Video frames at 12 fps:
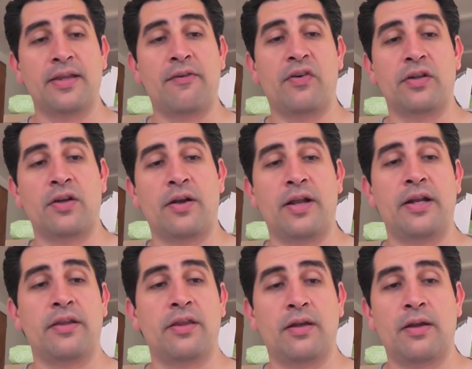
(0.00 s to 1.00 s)
never done
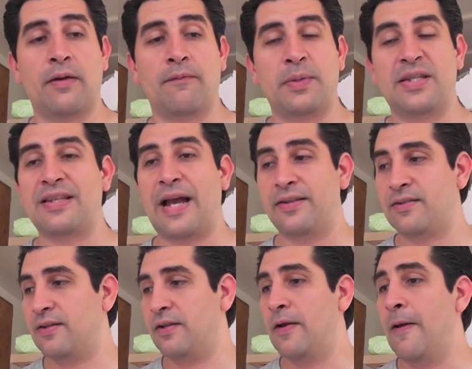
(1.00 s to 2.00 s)
anything
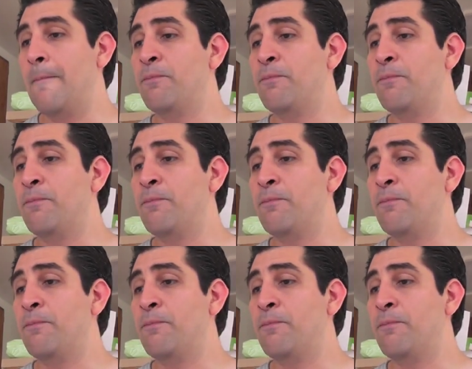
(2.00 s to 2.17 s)
besides it.